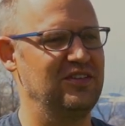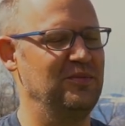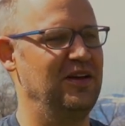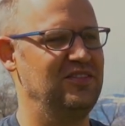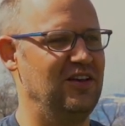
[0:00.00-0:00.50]
to
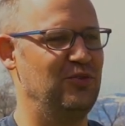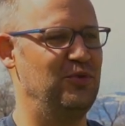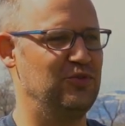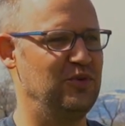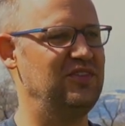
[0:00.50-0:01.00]
myself
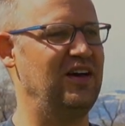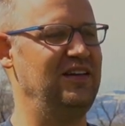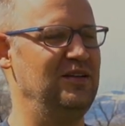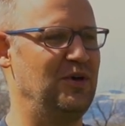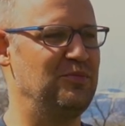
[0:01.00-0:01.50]
was
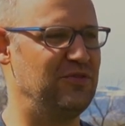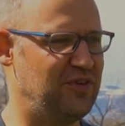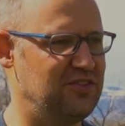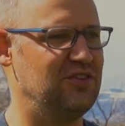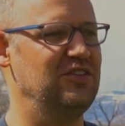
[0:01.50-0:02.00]
resigning my
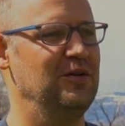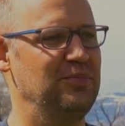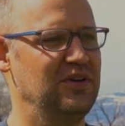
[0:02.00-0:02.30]
professorship